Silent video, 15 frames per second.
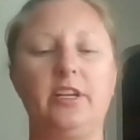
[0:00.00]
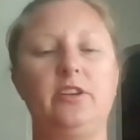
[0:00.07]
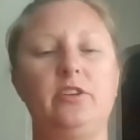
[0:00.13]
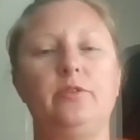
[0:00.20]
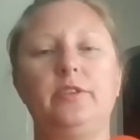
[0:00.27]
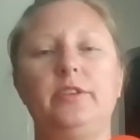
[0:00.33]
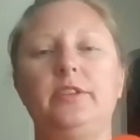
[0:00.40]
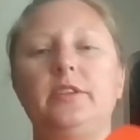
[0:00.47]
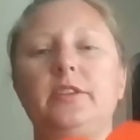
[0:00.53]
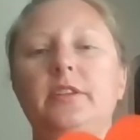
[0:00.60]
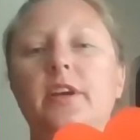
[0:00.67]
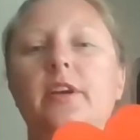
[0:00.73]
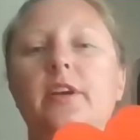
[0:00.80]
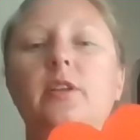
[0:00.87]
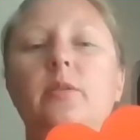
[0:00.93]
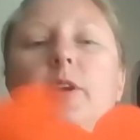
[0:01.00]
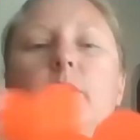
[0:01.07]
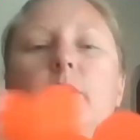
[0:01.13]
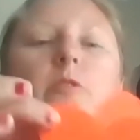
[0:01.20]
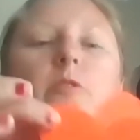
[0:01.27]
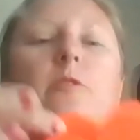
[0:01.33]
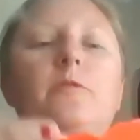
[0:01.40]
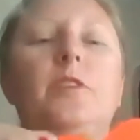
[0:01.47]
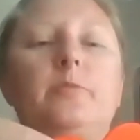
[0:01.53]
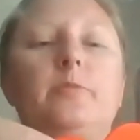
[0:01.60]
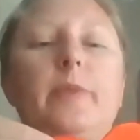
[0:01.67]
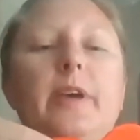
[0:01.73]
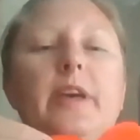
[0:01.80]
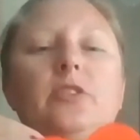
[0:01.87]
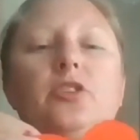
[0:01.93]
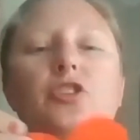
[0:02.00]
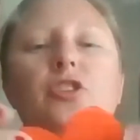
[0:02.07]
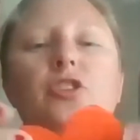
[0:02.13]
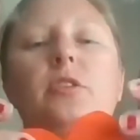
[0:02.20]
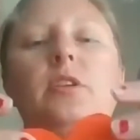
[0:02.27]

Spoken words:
know this is not going to be a perfect match.